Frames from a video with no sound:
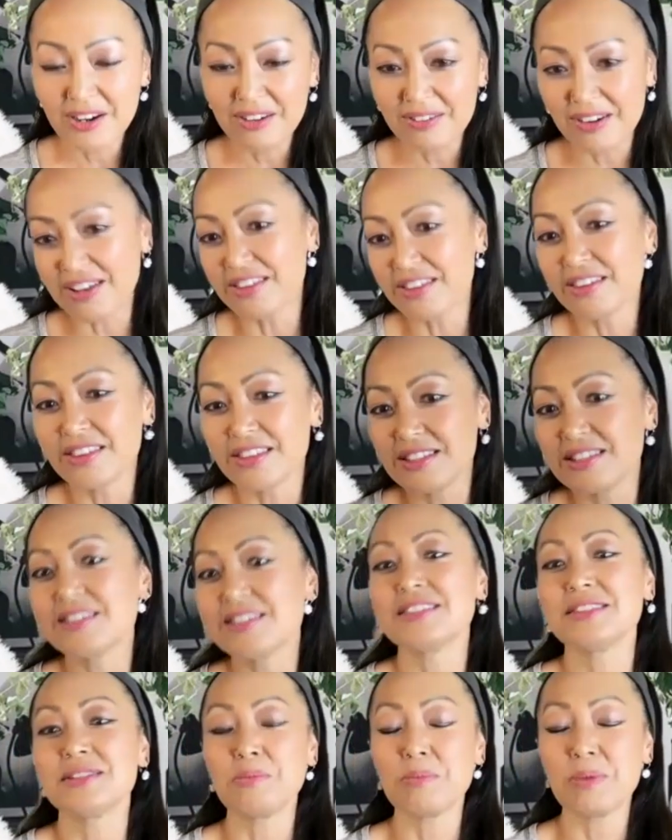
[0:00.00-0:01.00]
rather than
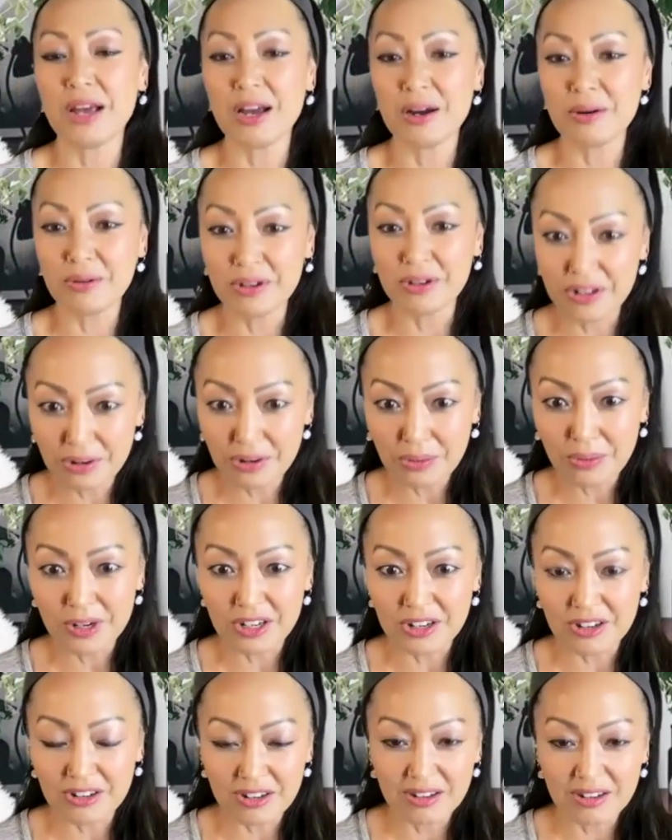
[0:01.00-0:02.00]
disempower you when
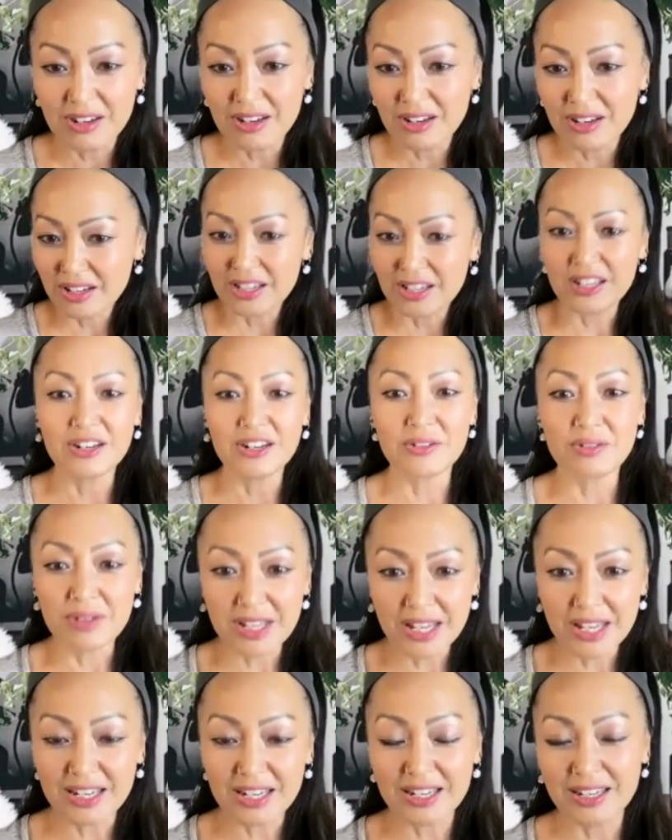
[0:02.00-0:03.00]
you're, you know,
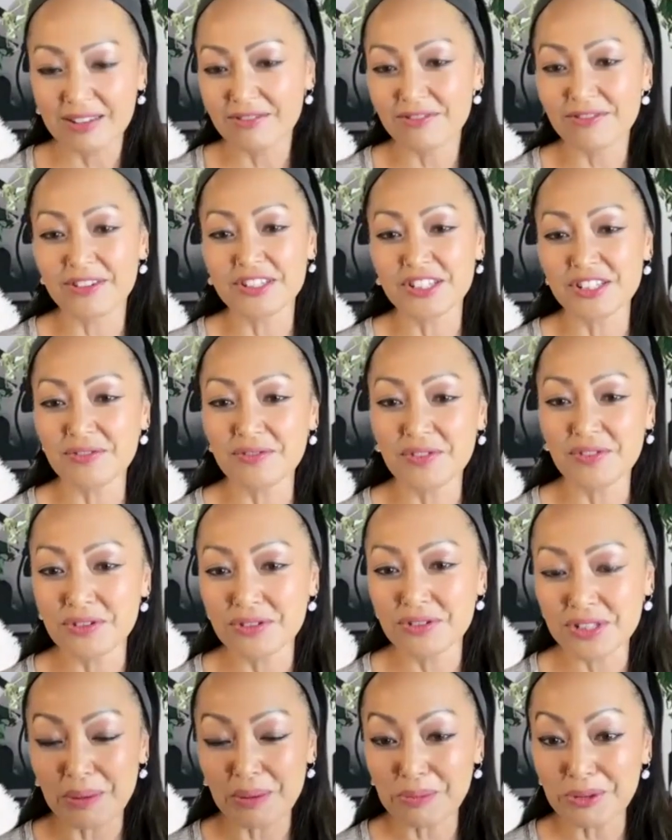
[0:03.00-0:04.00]
getting in front of
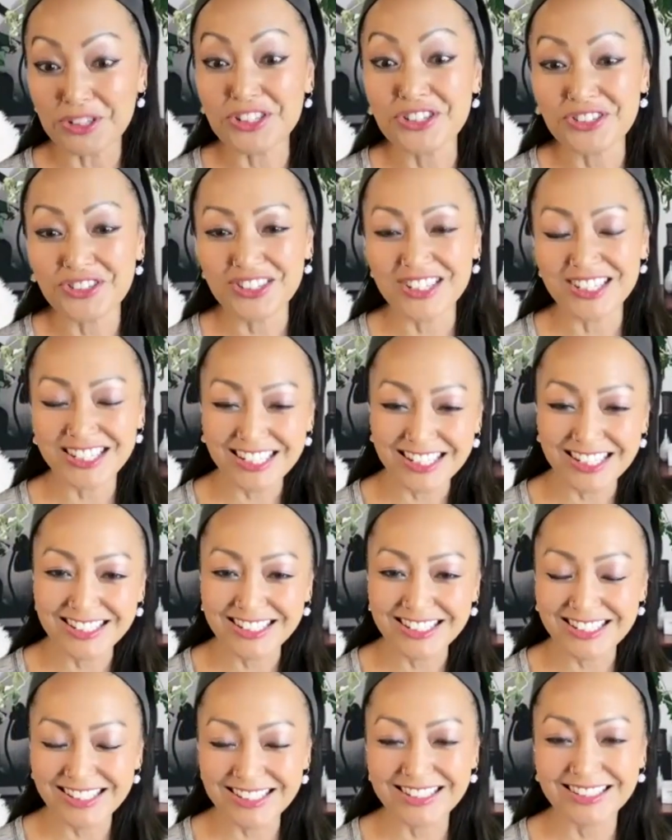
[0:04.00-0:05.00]
those
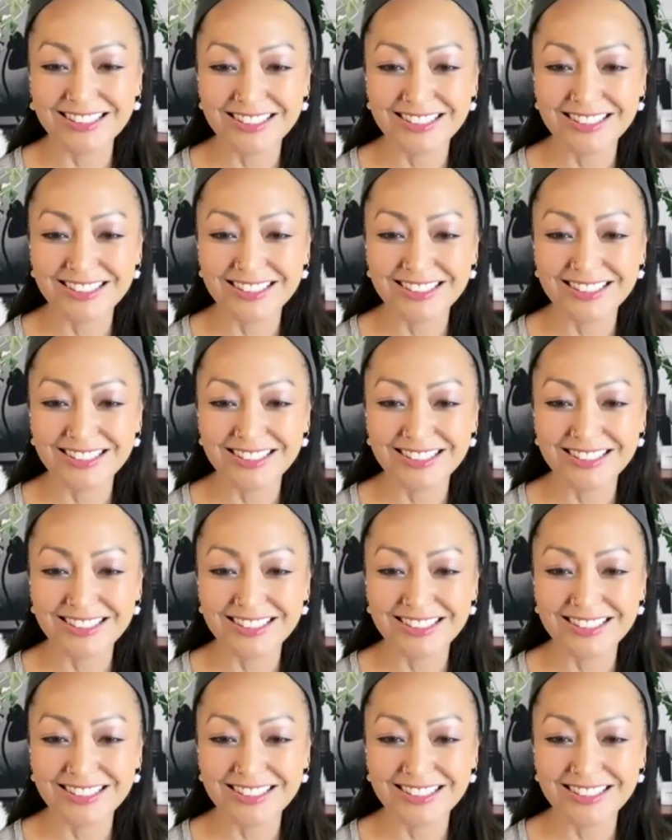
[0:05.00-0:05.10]
opportunities.